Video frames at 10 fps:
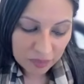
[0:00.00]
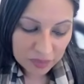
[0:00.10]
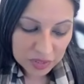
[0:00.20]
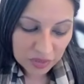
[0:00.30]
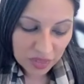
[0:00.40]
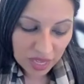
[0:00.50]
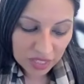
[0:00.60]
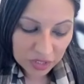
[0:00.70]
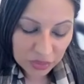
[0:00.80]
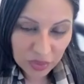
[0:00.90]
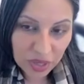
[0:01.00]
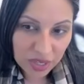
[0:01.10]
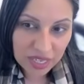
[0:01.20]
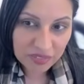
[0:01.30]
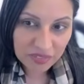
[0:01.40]
So that you
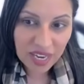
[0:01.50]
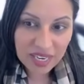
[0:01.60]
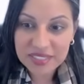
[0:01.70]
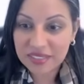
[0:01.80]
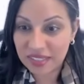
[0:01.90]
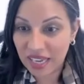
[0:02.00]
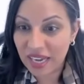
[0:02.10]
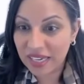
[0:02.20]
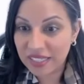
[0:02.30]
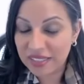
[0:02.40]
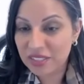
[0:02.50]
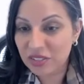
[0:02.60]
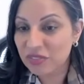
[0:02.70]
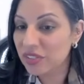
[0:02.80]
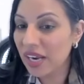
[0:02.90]
are in fact aligned.
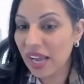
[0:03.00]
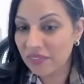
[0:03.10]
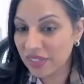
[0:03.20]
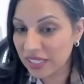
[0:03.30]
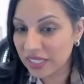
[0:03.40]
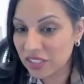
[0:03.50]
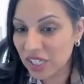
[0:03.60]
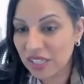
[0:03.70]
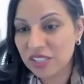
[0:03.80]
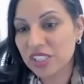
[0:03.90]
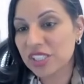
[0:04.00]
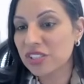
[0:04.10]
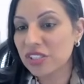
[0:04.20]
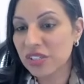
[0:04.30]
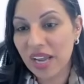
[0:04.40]
So if you're having any challenges
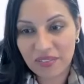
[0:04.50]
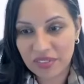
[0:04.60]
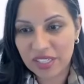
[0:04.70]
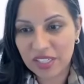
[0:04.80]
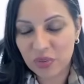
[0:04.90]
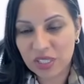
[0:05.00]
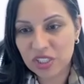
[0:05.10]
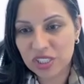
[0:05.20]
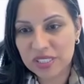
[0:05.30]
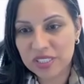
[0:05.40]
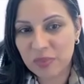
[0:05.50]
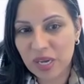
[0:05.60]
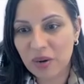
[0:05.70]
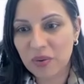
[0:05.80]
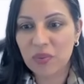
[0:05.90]
or you're having any questions
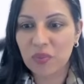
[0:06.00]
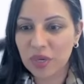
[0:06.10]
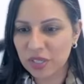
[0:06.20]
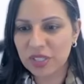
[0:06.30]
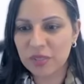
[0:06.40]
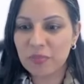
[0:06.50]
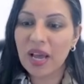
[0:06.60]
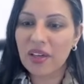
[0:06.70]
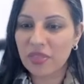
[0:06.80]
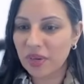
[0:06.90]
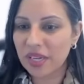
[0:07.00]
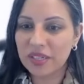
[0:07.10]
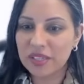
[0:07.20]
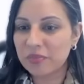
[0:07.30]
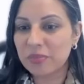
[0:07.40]
about what a good
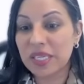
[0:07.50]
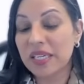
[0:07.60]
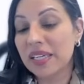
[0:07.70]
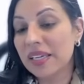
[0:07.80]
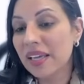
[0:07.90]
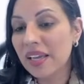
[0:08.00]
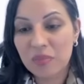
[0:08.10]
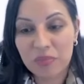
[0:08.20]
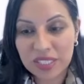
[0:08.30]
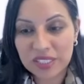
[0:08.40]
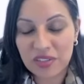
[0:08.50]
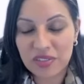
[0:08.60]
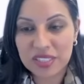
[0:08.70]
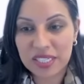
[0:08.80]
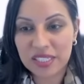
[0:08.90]
pathway could be based on
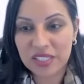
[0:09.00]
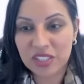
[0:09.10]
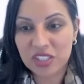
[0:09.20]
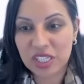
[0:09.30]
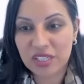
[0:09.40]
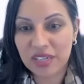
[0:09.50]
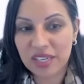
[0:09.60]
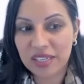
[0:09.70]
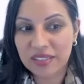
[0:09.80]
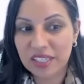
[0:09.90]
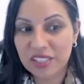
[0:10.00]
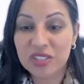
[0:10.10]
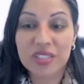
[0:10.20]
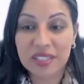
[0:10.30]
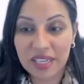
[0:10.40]
the data you're generating, that
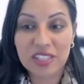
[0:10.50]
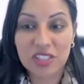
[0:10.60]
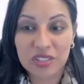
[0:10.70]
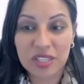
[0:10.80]
you're engaging